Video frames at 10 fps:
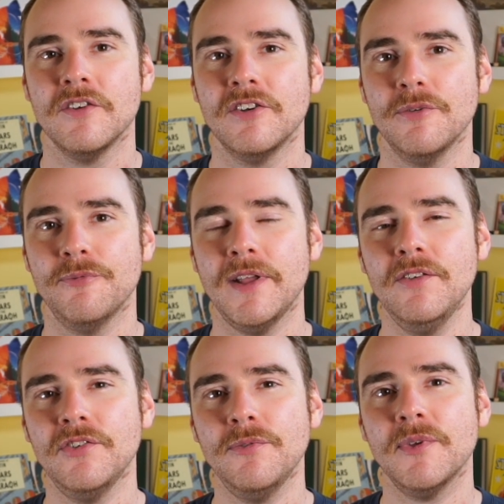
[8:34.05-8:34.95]

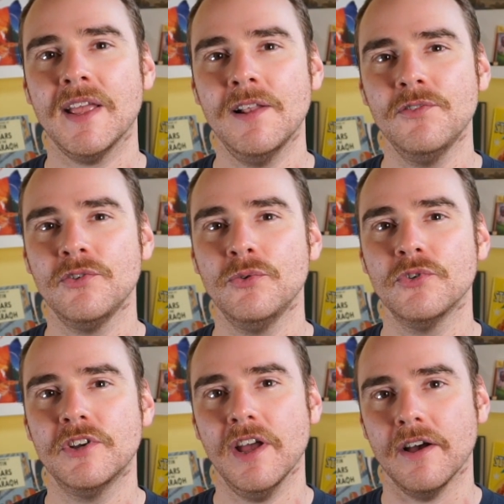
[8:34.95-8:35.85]
Defensive cancels
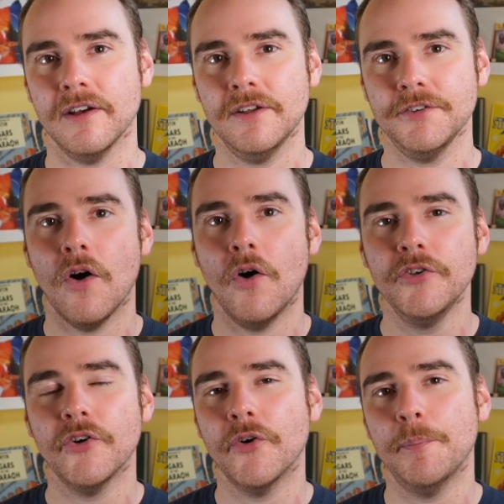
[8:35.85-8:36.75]
guard on
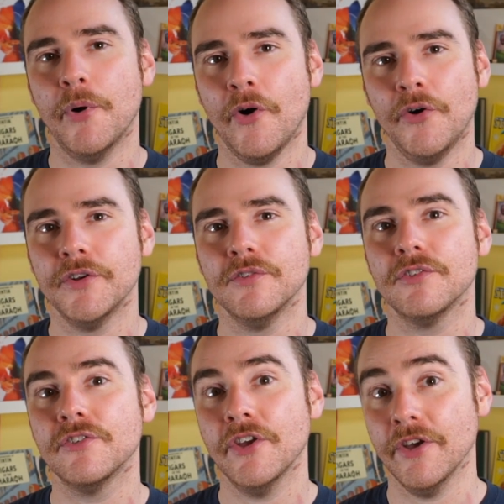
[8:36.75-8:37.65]
your
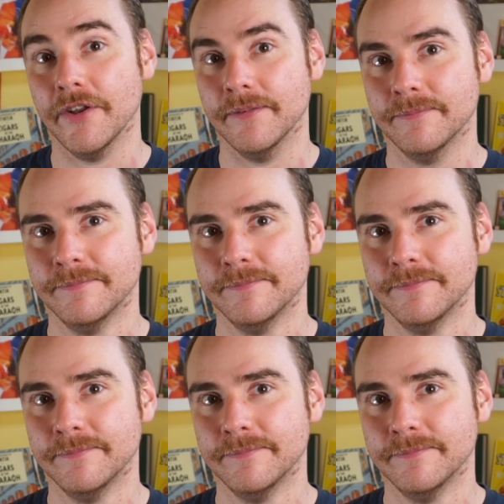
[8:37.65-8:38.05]
opponent's turn.